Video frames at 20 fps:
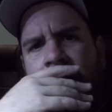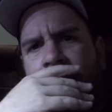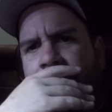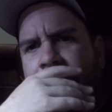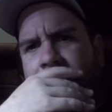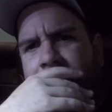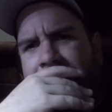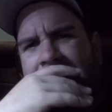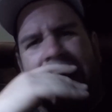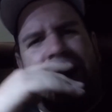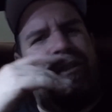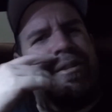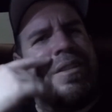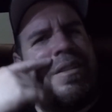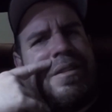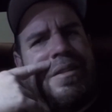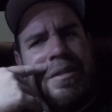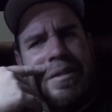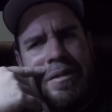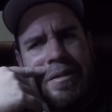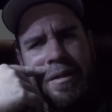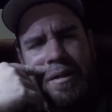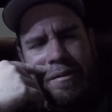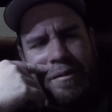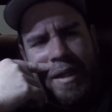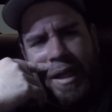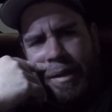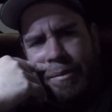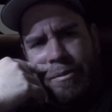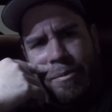thousands of
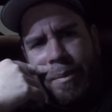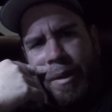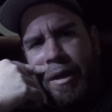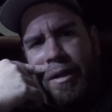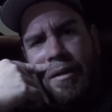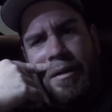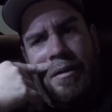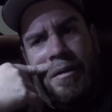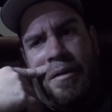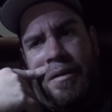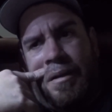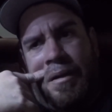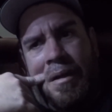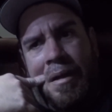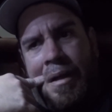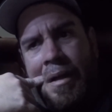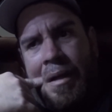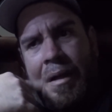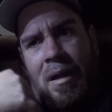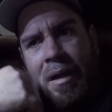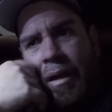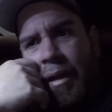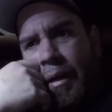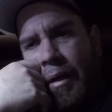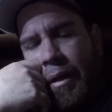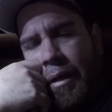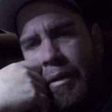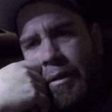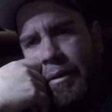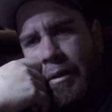times better.
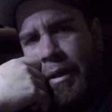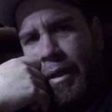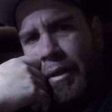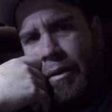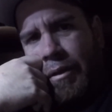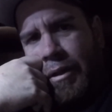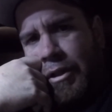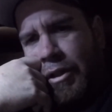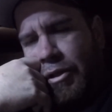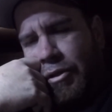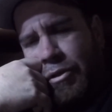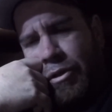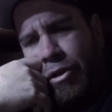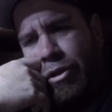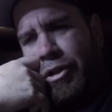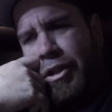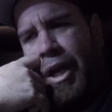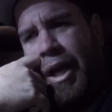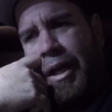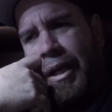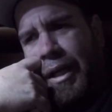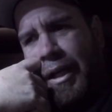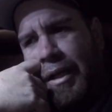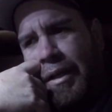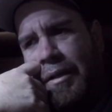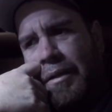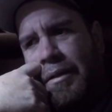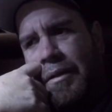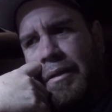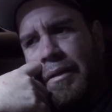You're
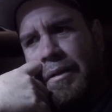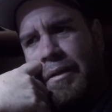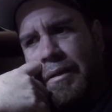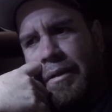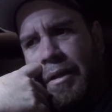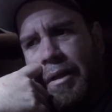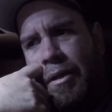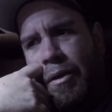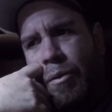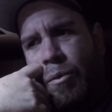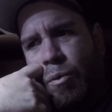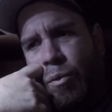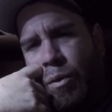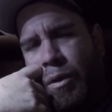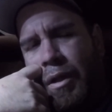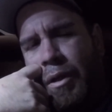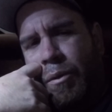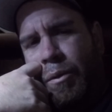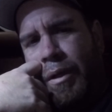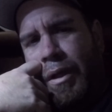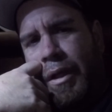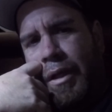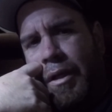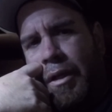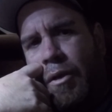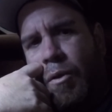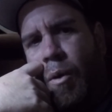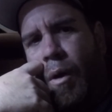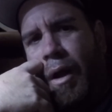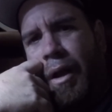talking, really good
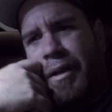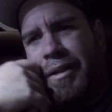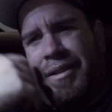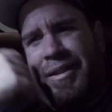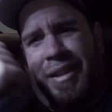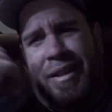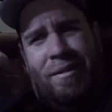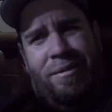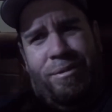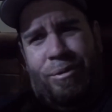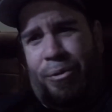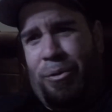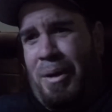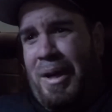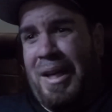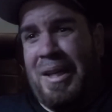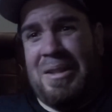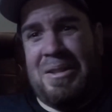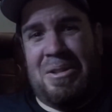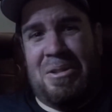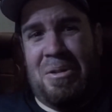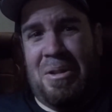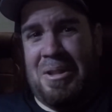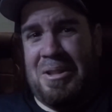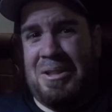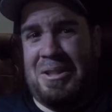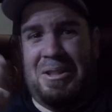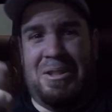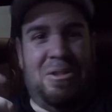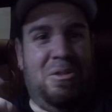quality stuff, great
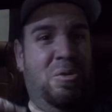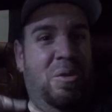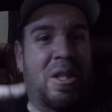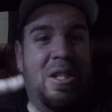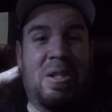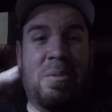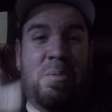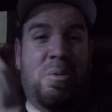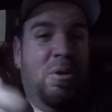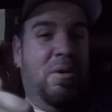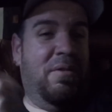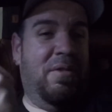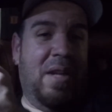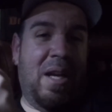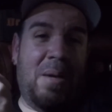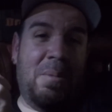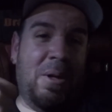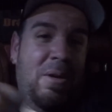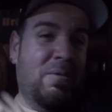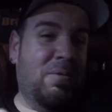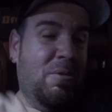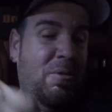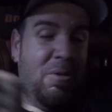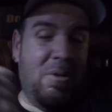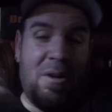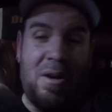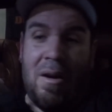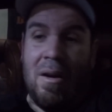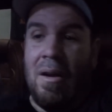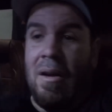instructions, great support. If you got to make a phone
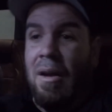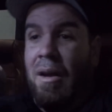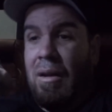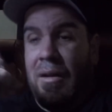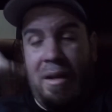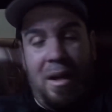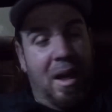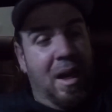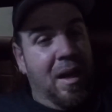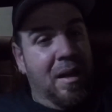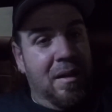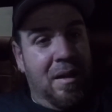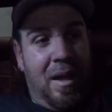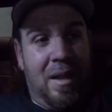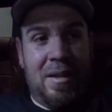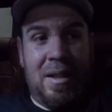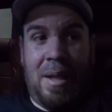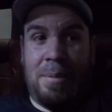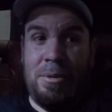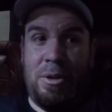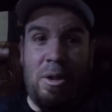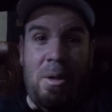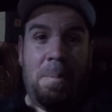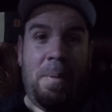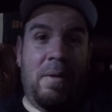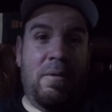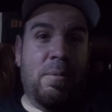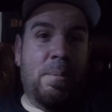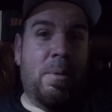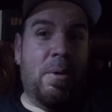call, yeah, a lot of times you're gonna
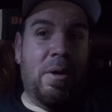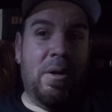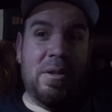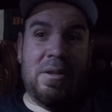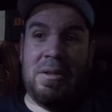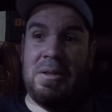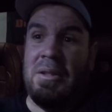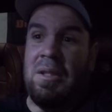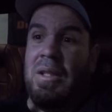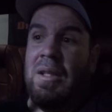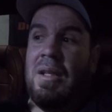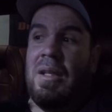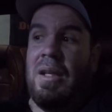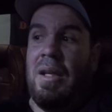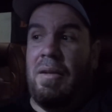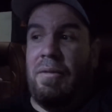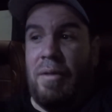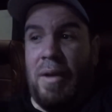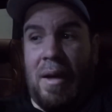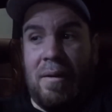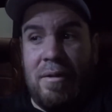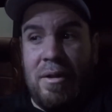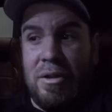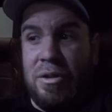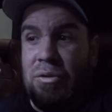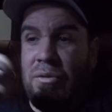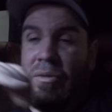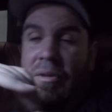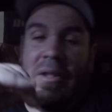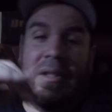pay for parts. If you have
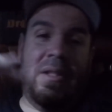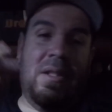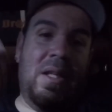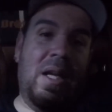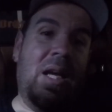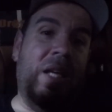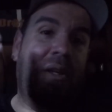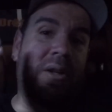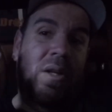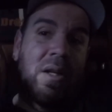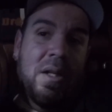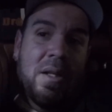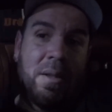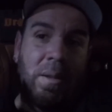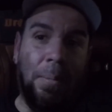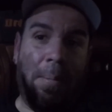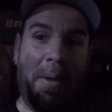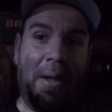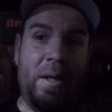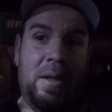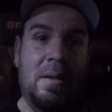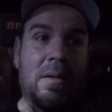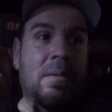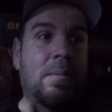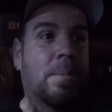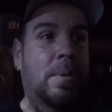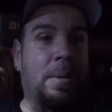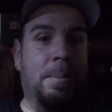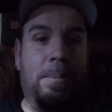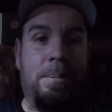issues, this and that, you're gonna end up paying.
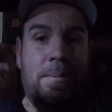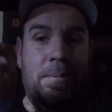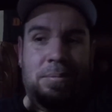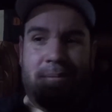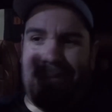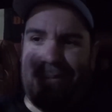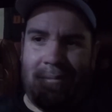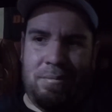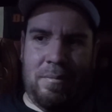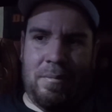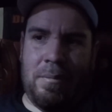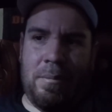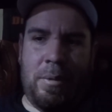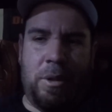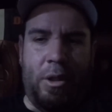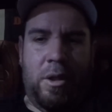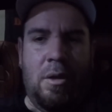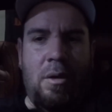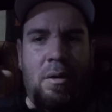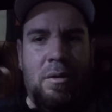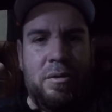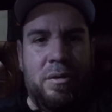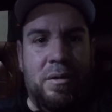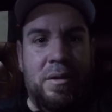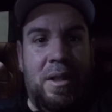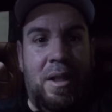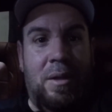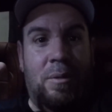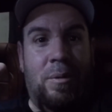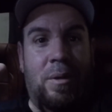But you're also
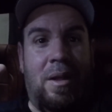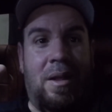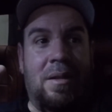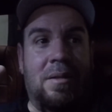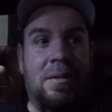dealing with a